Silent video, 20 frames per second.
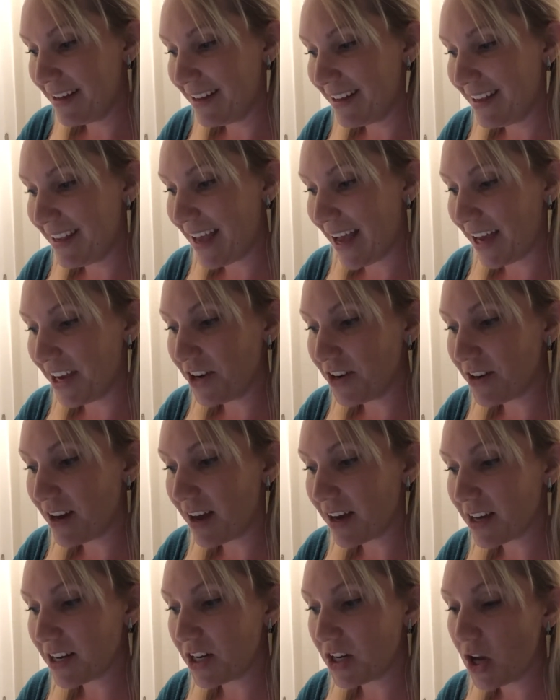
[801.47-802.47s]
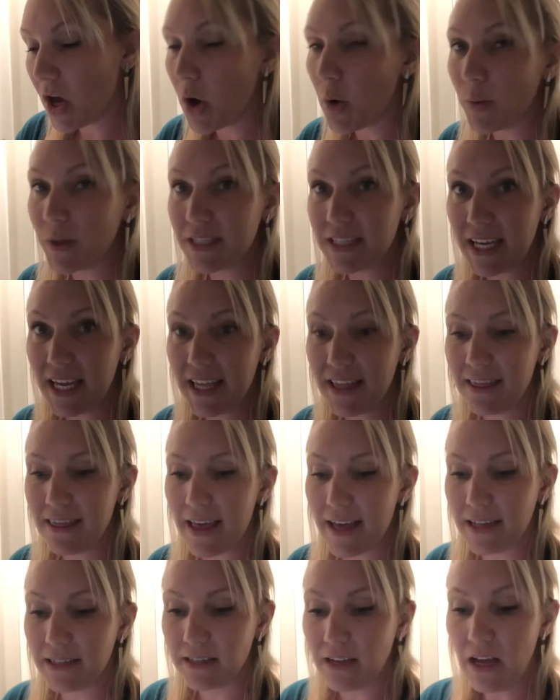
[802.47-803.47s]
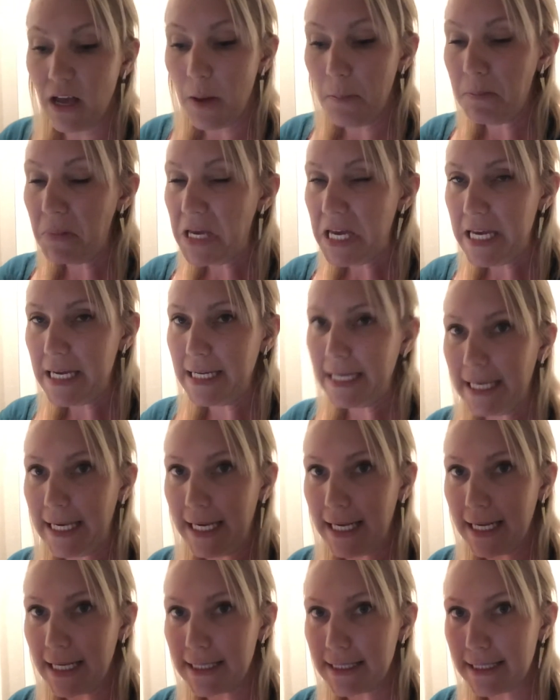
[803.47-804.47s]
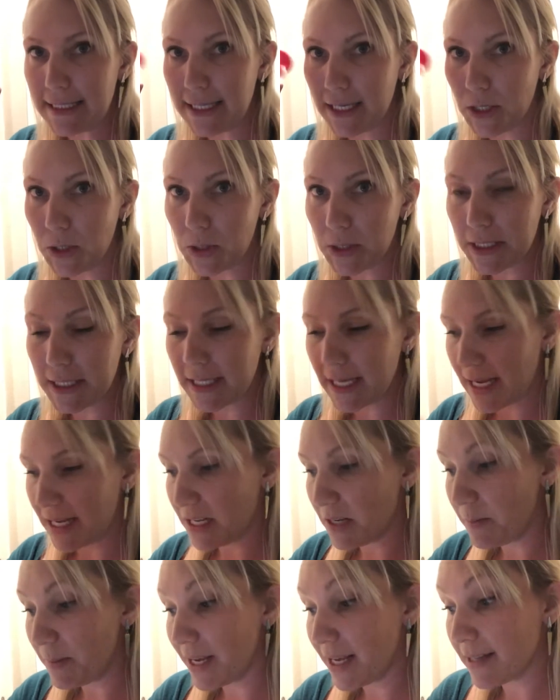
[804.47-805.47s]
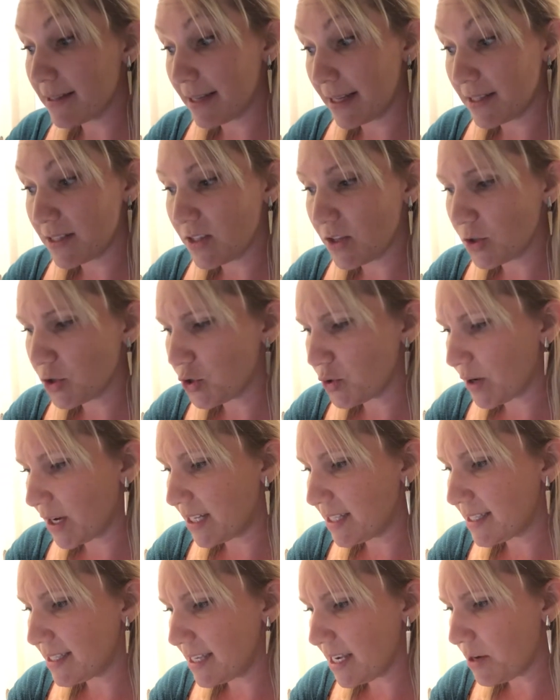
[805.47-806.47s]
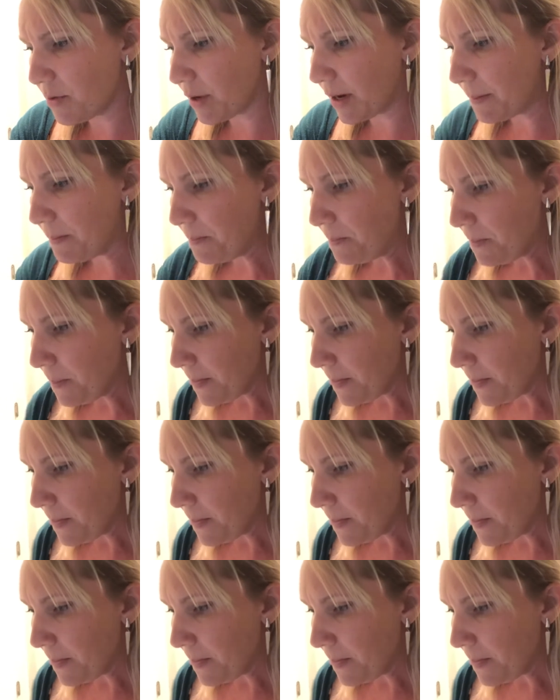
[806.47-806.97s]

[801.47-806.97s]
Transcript: yeah, you're not going to know what's in that peony and cedar scent because that's their trade secret.